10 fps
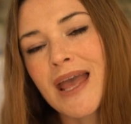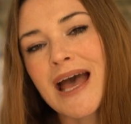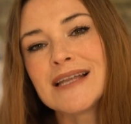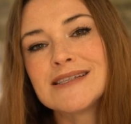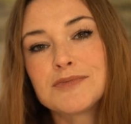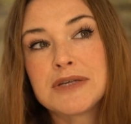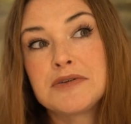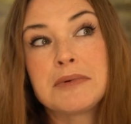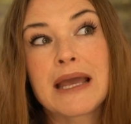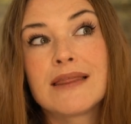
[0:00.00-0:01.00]
And
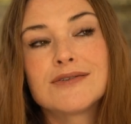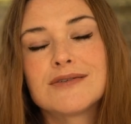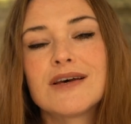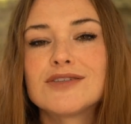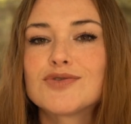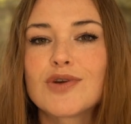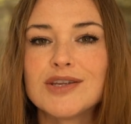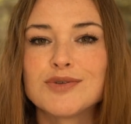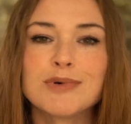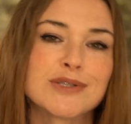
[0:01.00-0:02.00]
sometimes you might get those
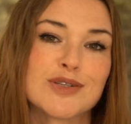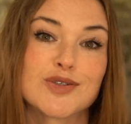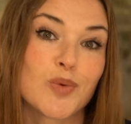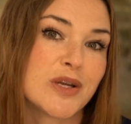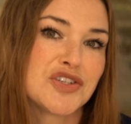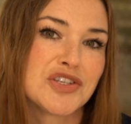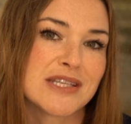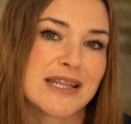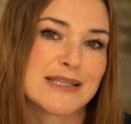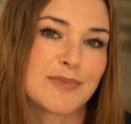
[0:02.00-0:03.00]
strange muscle
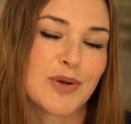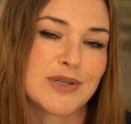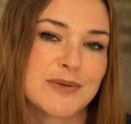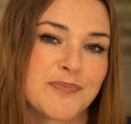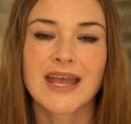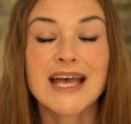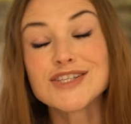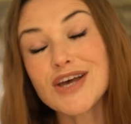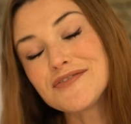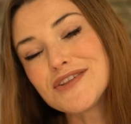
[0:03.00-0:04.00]
twitches at this point.
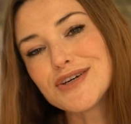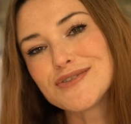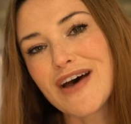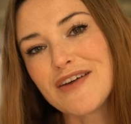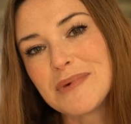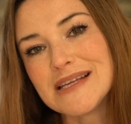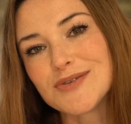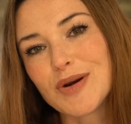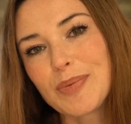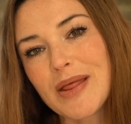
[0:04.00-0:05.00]
So after those 5
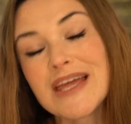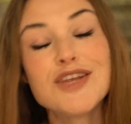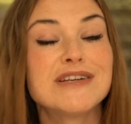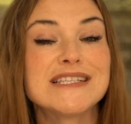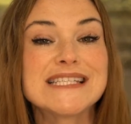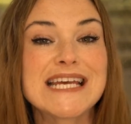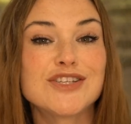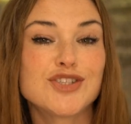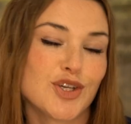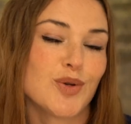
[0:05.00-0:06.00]
minutes are up, then you're into
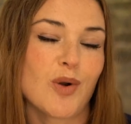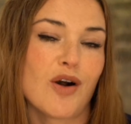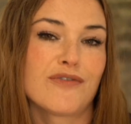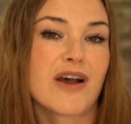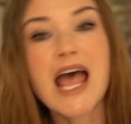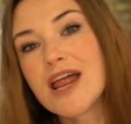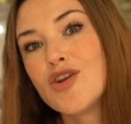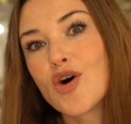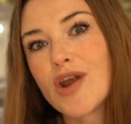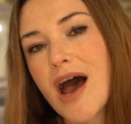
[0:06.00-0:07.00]
stage two of
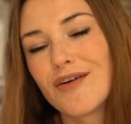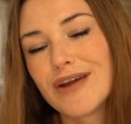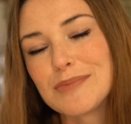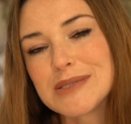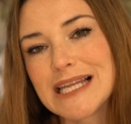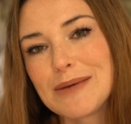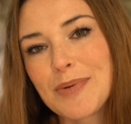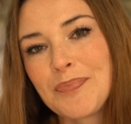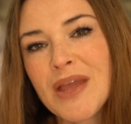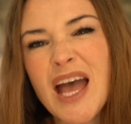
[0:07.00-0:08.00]
non-REM
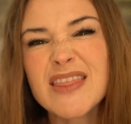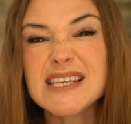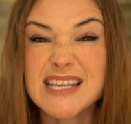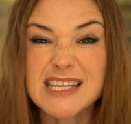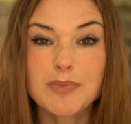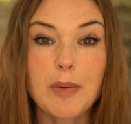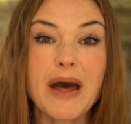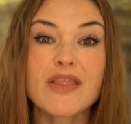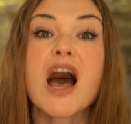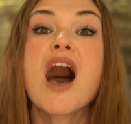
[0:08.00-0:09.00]
sleep. And this takes up
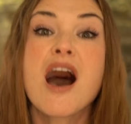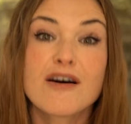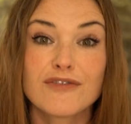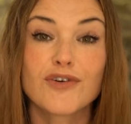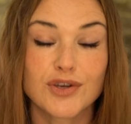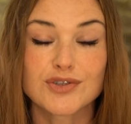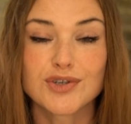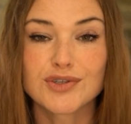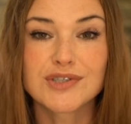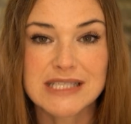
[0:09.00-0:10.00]
about half of all your
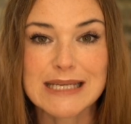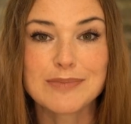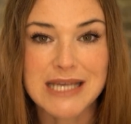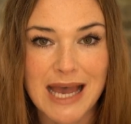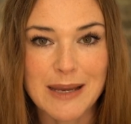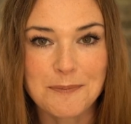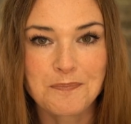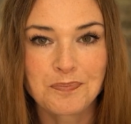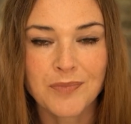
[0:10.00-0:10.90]
total sleep time.